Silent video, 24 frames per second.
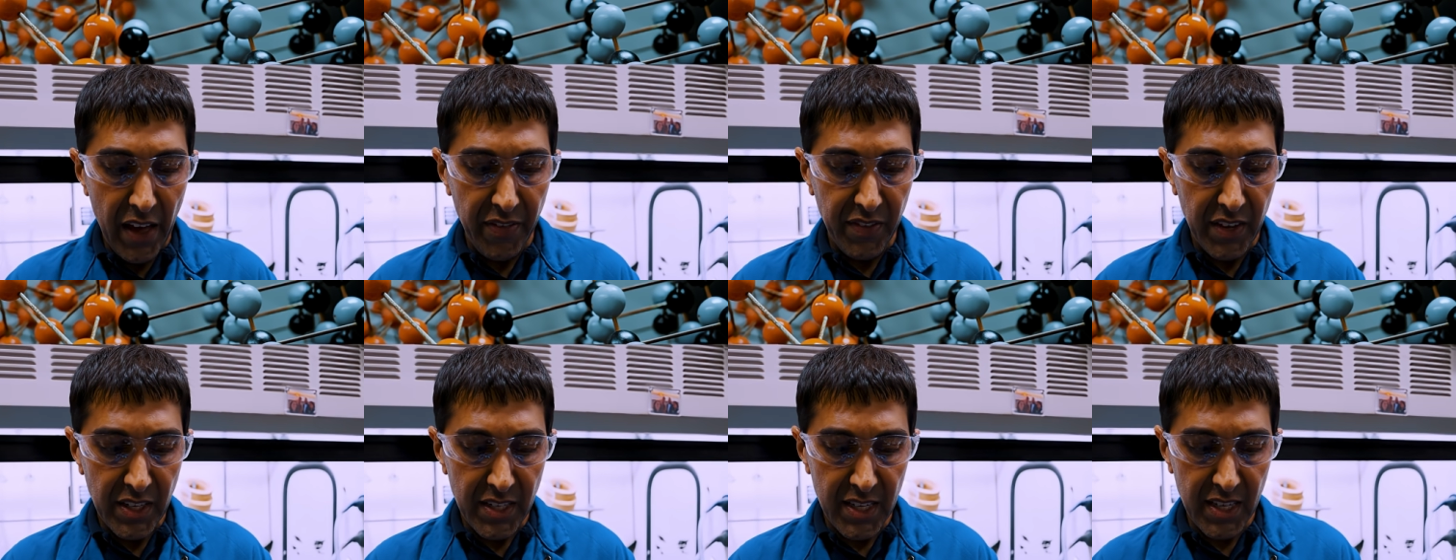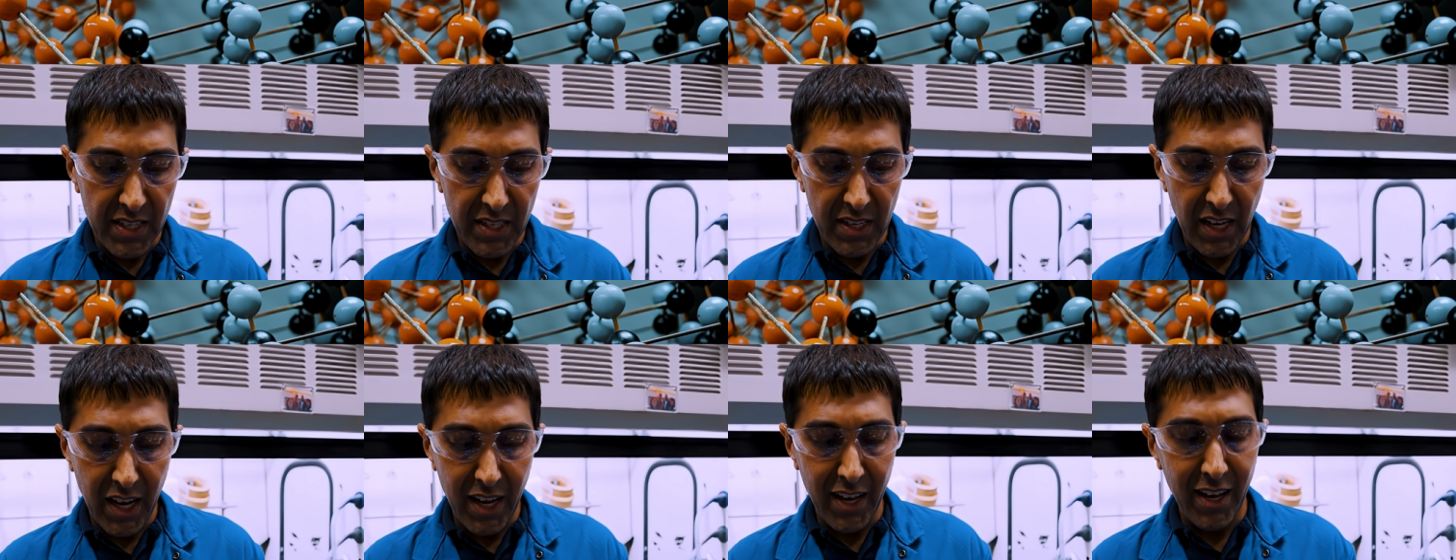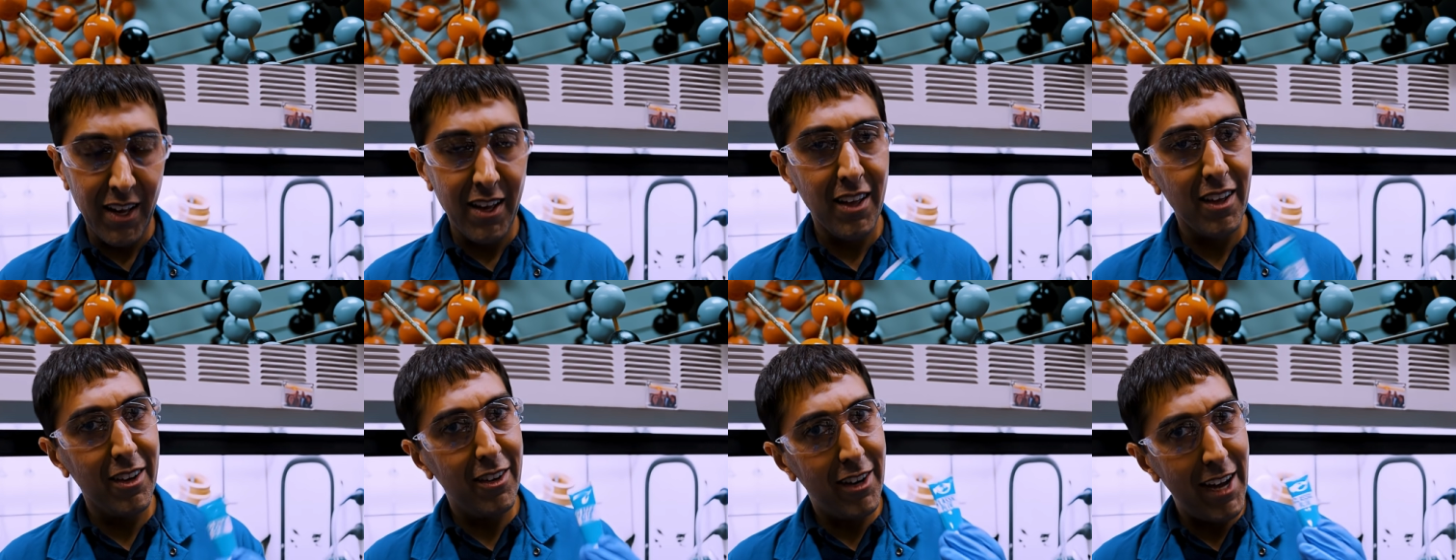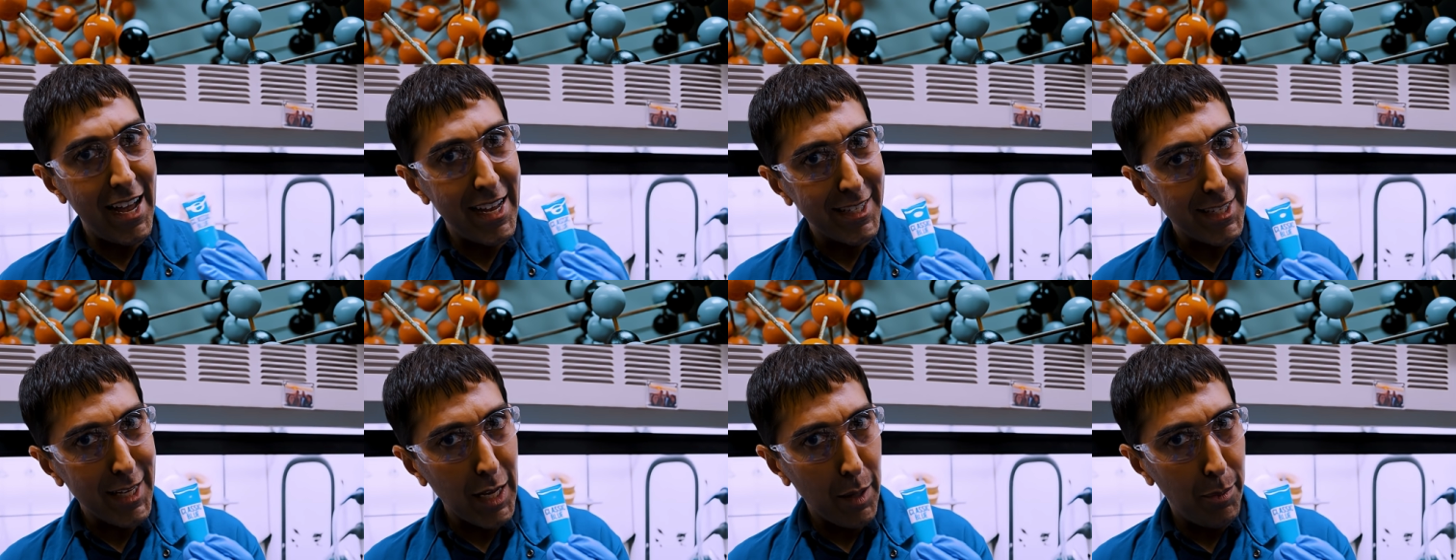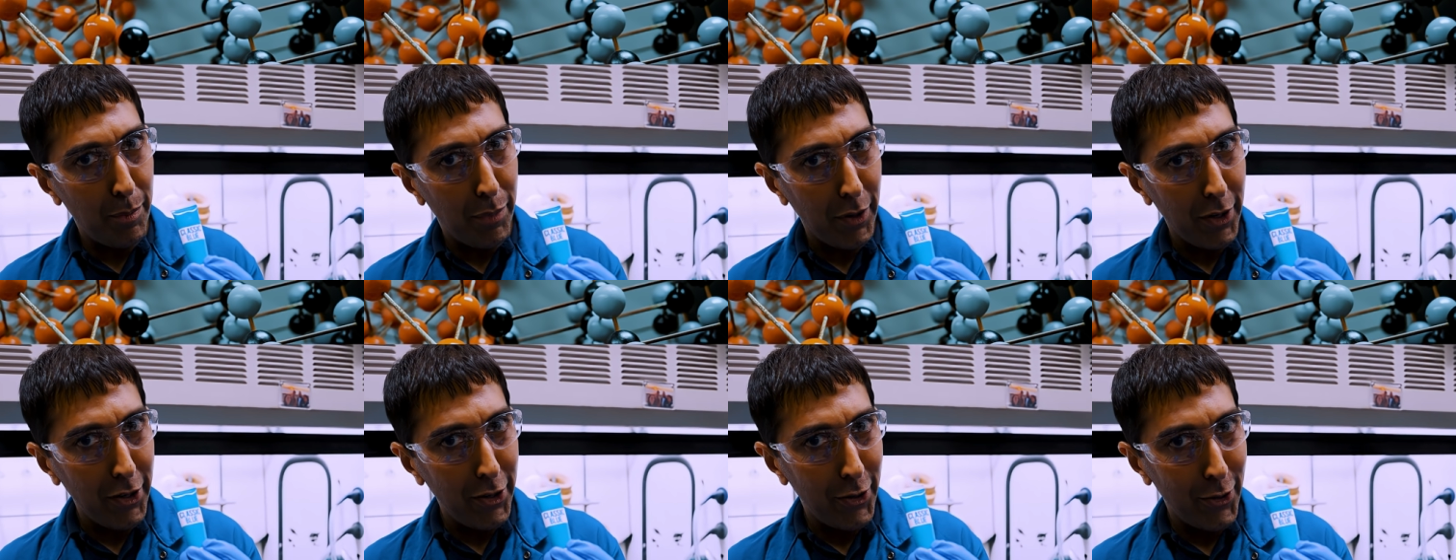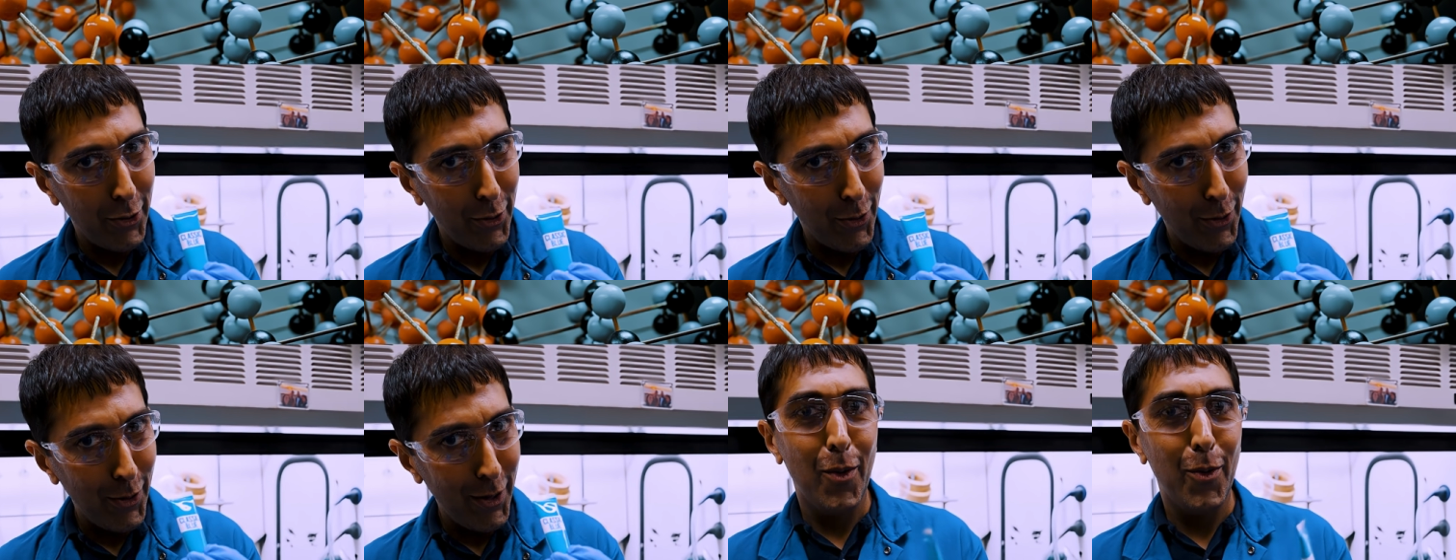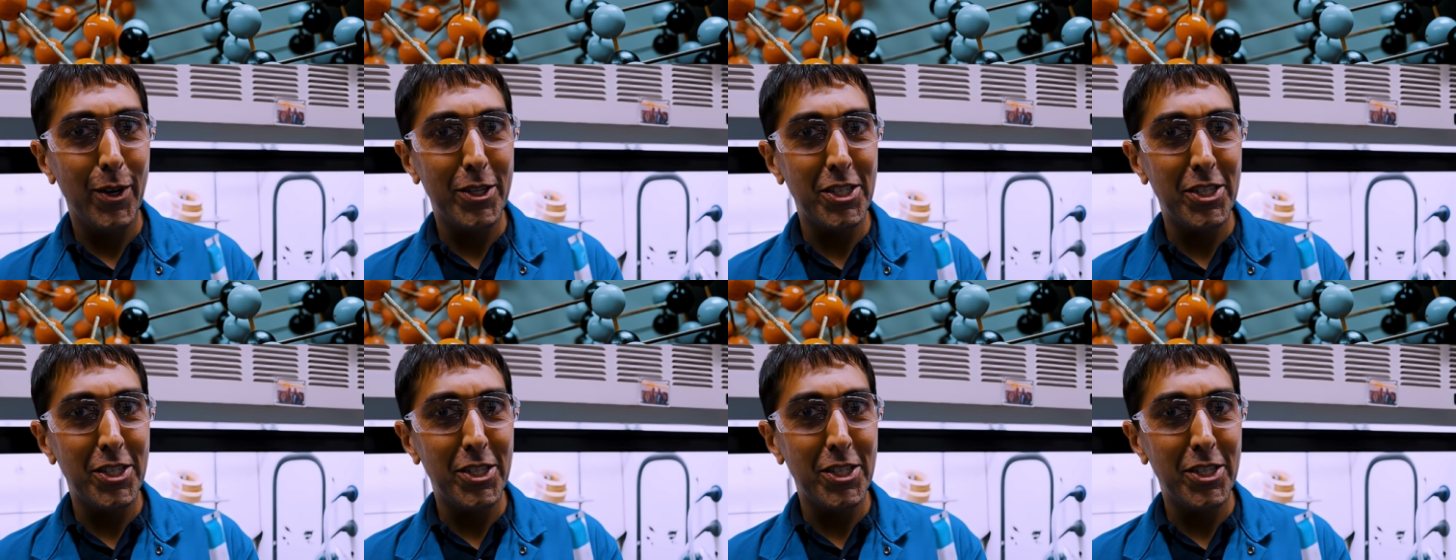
And this is a classic blue,